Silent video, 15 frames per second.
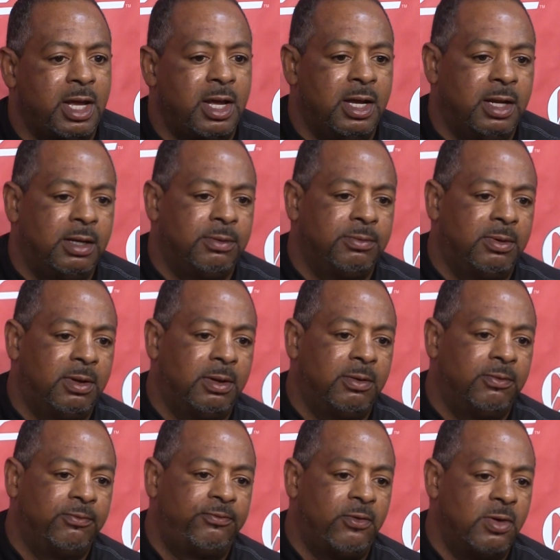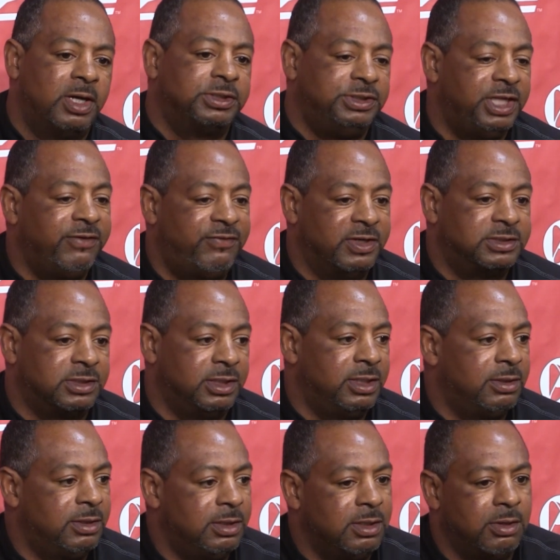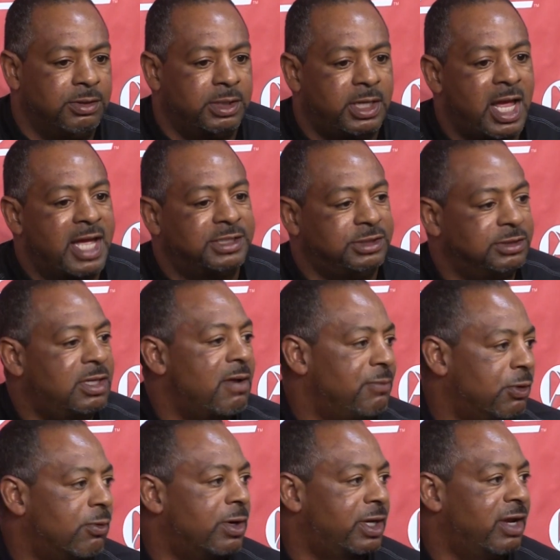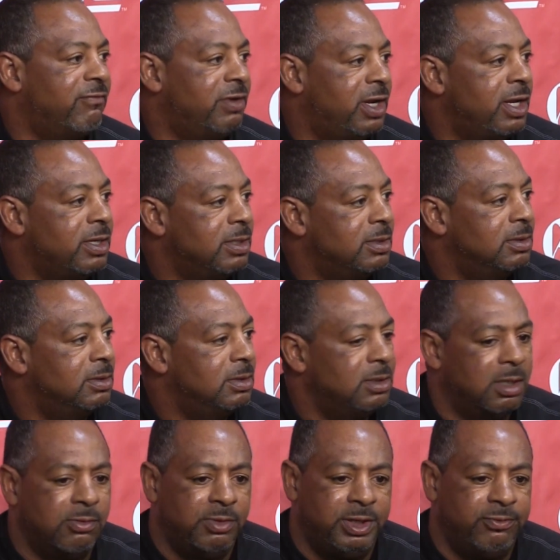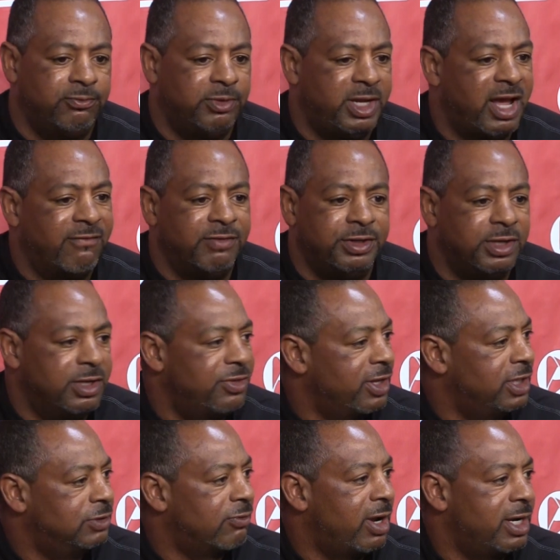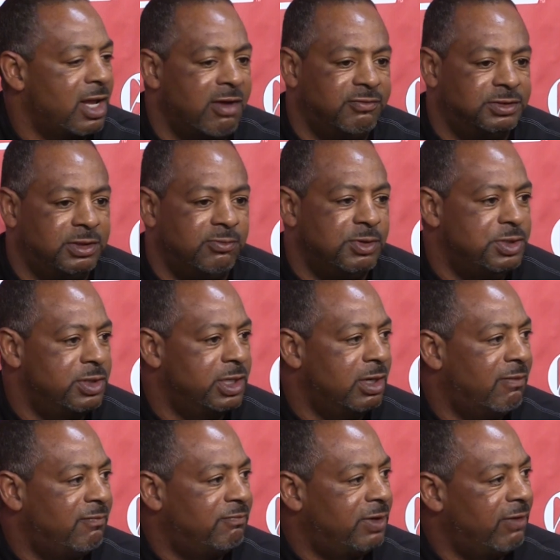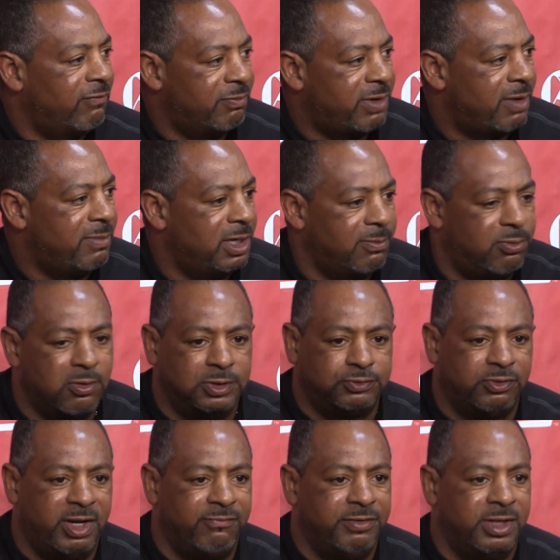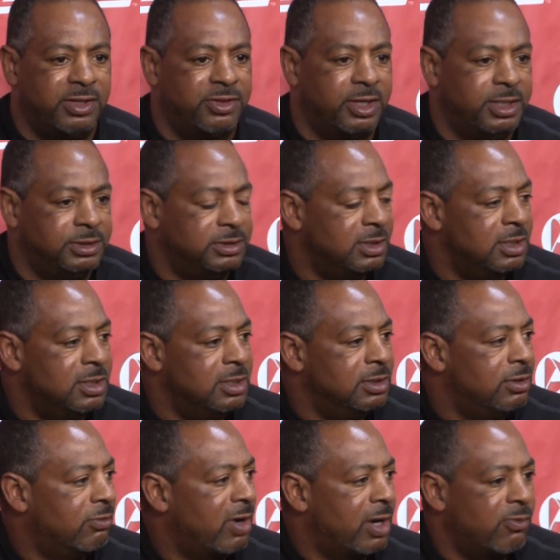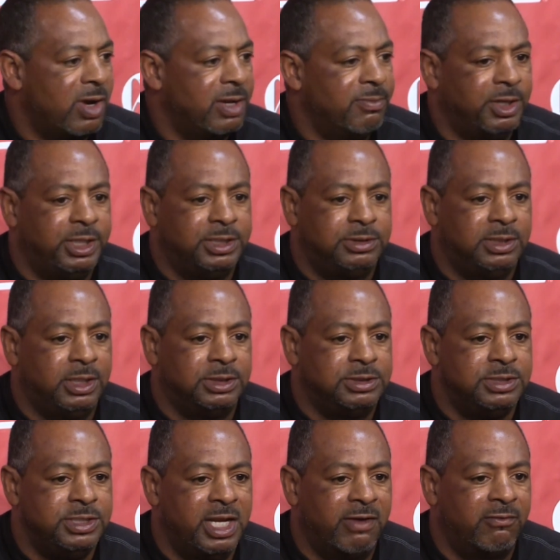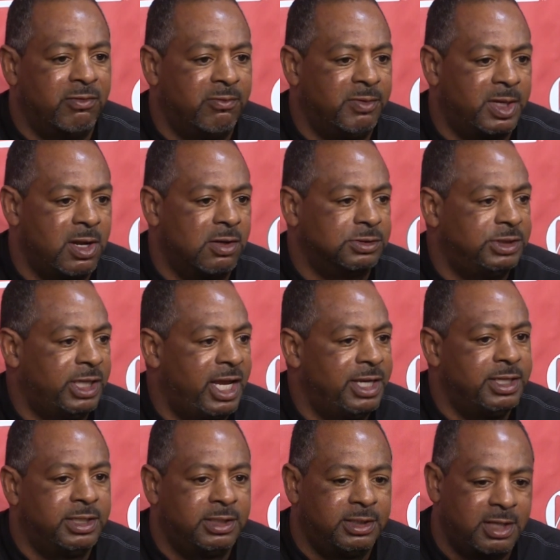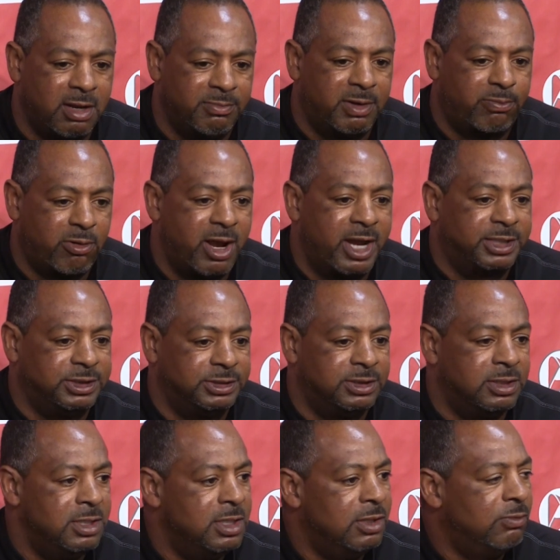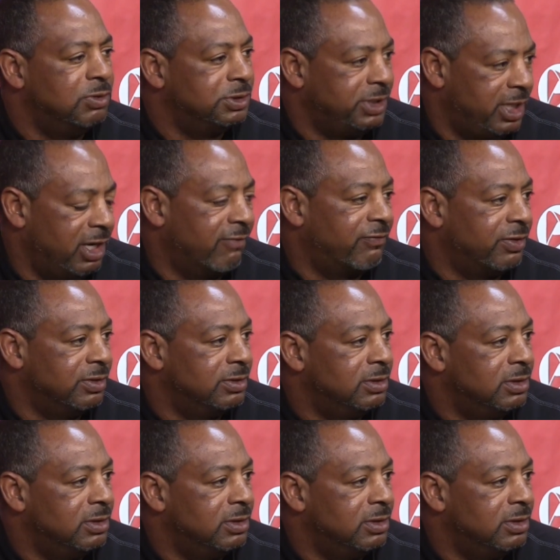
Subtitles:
for us defensively, you know, the guys is coming to work every day. You know, we haven't done things right. Obviously, when you give up that many points, we haven't done things the right way. But it's never because they hadn't come to practice was effort.